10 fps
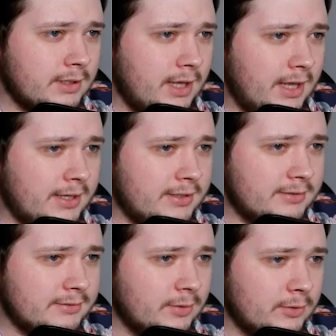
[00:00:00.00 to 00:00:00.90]
Hi.
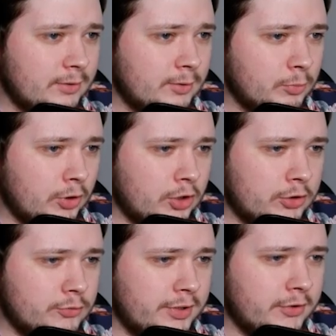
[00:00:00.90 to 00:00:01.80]
What
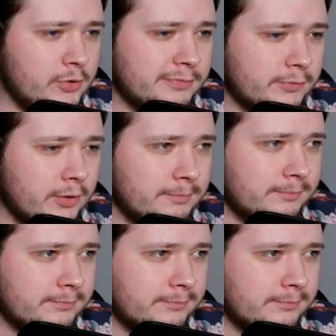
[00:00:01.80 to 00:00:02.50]
country are you from?